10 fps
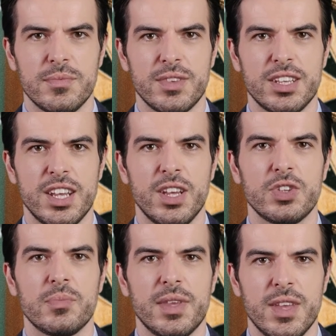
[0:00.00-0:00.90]
The
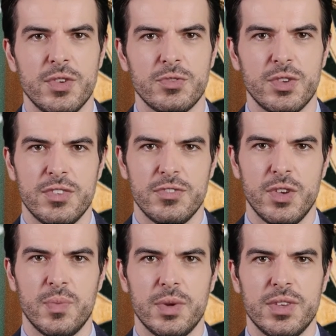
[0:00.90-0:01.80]
darts player from the
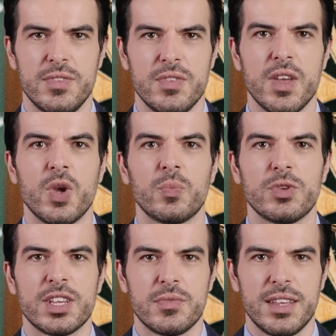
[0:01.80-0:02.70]
Philippines
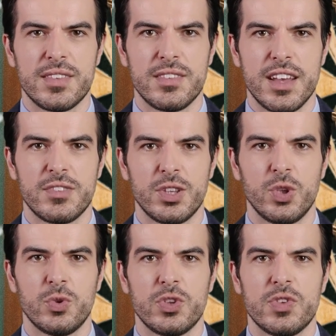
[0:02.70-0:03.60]
was given a
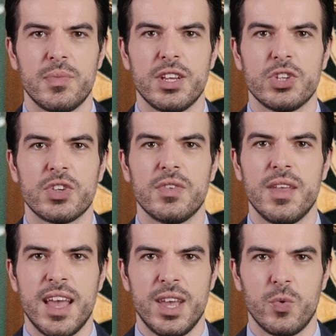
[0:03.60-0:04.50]
7-year suspension
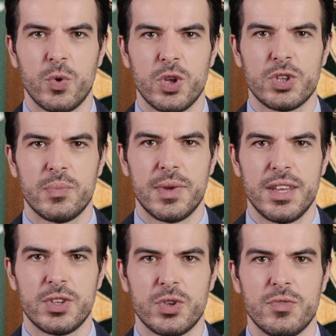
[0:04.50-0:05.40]
and ordered to
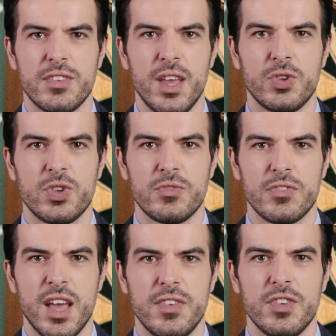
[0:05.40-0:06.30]
pay
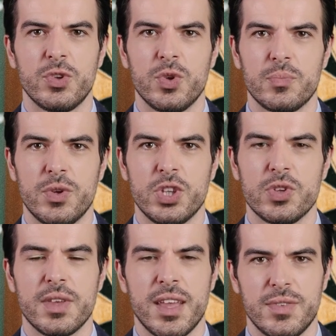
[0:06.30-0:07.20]

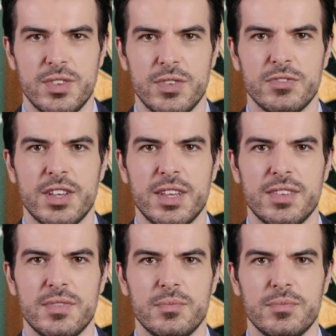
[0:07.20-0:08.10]
£2,500 in
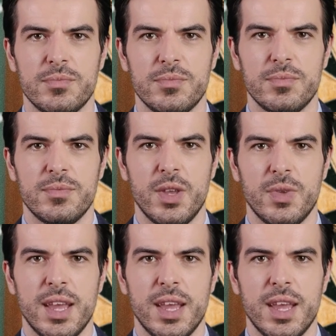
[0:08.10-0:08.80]
fees. The